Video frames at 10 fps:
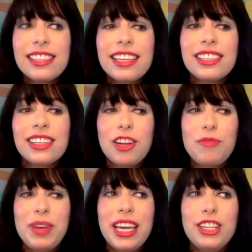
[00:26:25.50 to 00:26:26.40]
it's going to
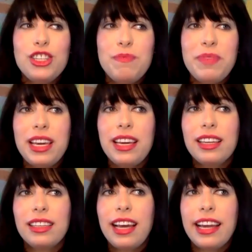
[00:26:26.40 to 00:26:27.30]
be
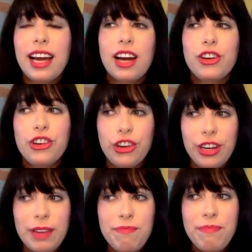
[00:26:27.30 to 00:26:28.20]
like a
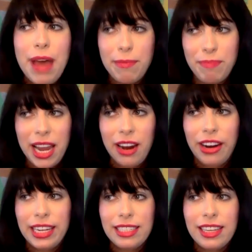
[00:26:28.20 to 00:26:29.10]
good pet
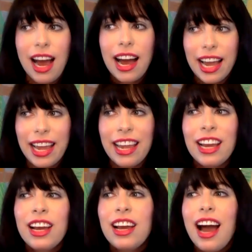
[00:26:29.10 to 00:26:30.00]
parent. I
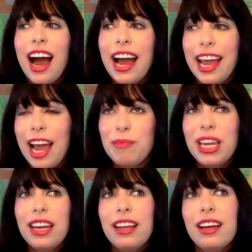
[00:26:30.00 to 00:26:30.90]

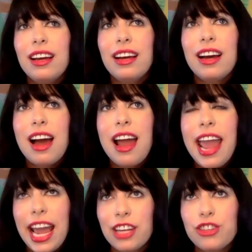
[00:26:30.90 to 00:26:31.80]
mean,
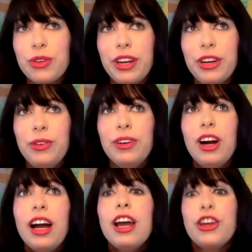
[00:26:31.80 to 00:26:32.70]
Andrew,
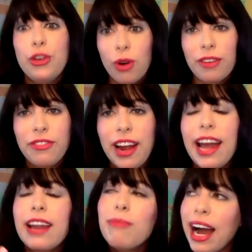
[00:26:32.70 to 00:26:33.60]
your
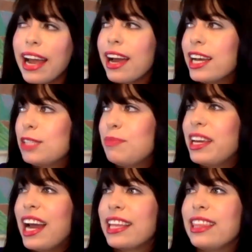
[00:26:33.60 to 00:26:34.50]
friend, my husband,
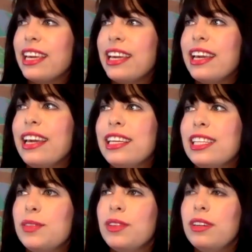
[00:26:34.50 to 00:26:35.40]
I think
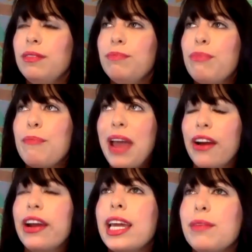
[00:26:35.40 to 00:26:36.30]
is
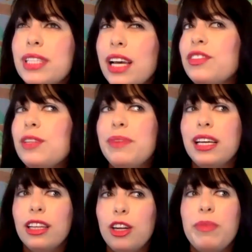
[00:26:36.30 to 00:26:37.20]
preparing himself to be a
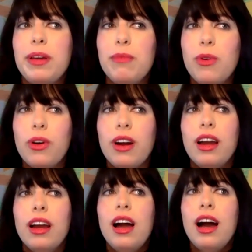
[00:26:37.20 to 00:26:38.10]
little bit more
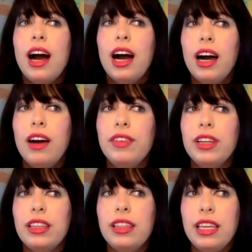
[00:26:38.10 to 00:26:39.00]
of
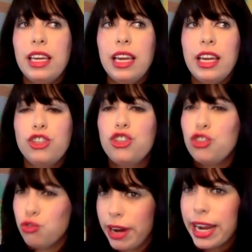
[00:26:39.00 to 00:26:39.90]
the
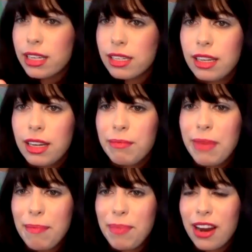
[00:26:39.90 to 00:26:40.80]
strict
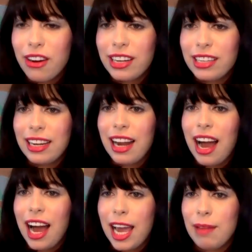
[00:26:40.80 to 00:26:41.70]
pet parent, and
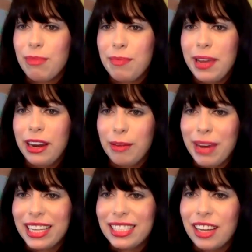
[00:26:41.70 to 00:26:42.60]
I'm preparing
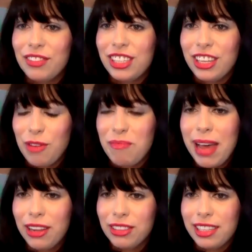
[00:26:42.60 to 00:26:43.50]
myself to,
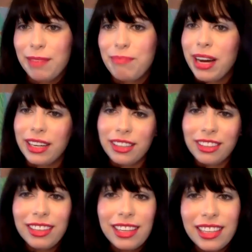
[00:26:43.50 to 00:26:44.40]
melt in a
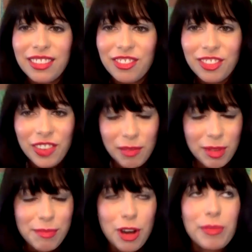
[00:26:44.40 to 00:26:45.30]
puddle from
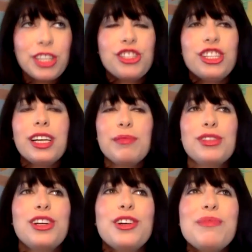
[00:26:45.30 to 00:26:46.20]
the moment she comes
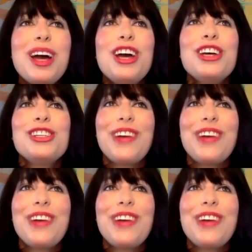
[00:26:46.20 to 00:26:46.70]
home. So